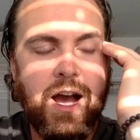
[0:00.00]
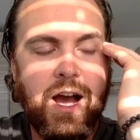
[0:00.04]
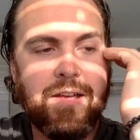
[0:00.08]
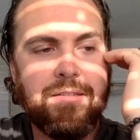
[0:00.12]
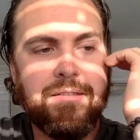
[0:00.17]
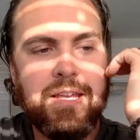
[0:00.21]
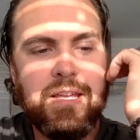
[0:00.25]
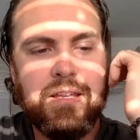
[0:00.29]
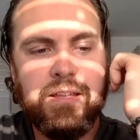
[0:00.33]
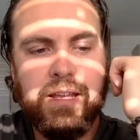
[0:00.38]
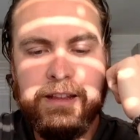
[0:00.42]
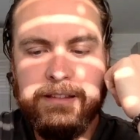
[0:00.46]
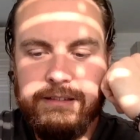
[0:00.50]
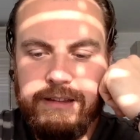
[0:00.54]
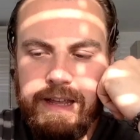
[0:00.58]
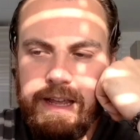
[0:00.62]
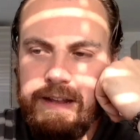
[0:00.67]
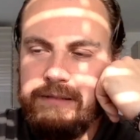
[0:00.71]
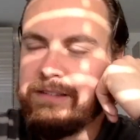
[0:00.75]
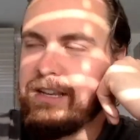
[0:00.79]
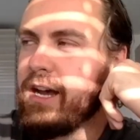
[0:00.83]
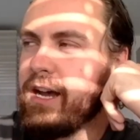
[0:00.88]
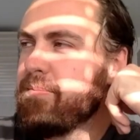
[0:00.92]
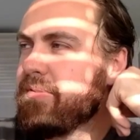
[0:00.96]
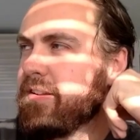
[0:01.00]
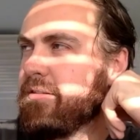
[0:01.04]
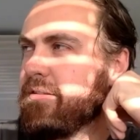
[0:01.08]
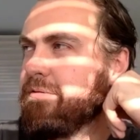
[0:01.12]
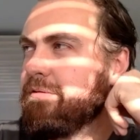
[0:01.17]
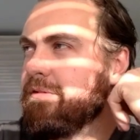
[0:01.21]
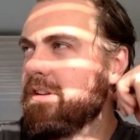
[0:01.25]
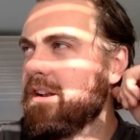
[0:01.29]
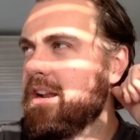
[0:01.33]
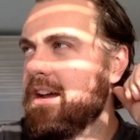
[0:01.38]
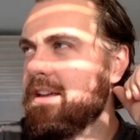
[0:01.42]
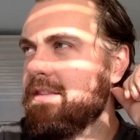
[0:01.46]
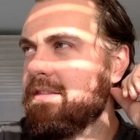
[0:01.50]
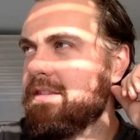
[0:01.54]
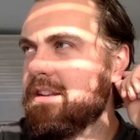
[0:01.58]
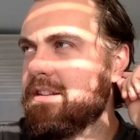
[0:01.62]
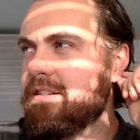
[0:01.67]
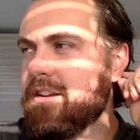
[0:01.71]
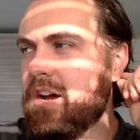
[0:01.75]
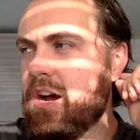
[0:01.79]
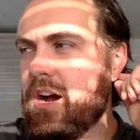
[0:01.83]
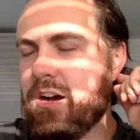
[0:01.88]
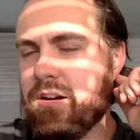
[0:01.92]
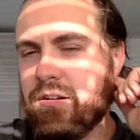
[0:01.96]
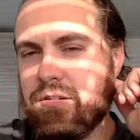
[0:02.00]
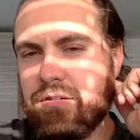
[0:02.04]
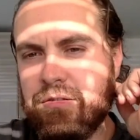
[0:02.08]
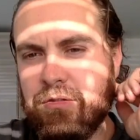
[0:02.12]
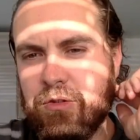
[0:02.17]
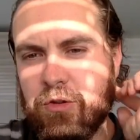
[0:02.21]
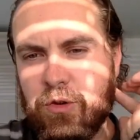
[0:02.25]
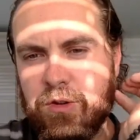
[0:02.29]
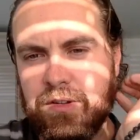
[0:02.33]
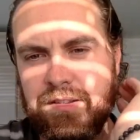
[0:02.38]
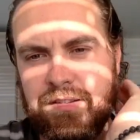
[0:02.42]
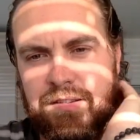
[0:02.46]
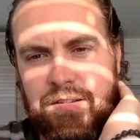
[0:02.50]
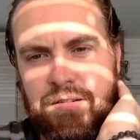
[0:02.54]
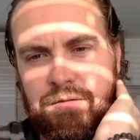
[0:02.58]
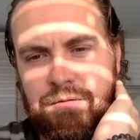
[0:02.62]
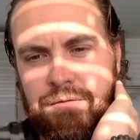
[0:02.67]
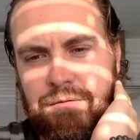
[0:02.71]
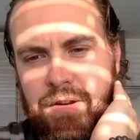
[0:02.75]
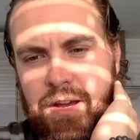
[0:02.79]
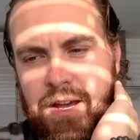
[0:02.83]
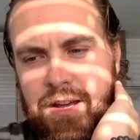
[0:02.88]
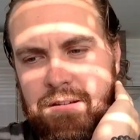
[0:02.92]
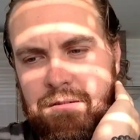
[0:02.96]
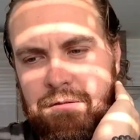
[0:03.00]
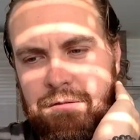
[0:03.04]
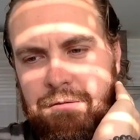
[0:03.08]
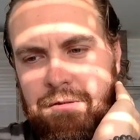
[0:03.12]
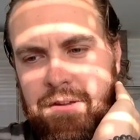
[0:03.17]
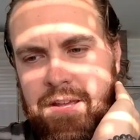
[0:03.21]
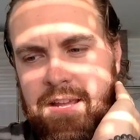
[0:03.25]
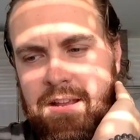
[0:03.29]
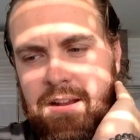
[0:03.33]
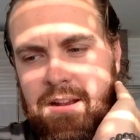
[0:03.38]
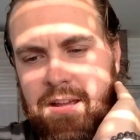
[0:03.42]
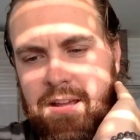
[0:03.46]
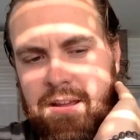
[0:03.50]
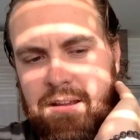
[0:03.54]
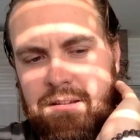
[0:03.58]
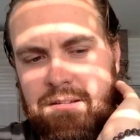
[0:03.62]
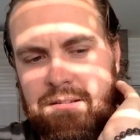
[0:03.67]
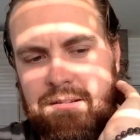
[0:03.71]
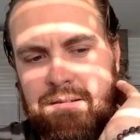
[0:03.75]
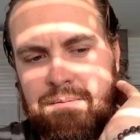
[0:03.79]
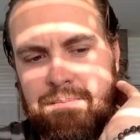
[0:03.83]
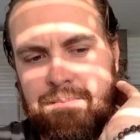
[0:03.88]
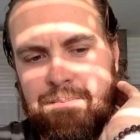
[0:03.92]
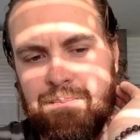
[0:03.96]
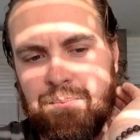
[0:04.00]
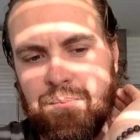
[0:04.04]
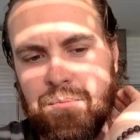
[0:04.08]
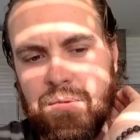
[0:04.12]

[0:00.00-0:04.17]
I think in terms of like the dark thoughts and feelings,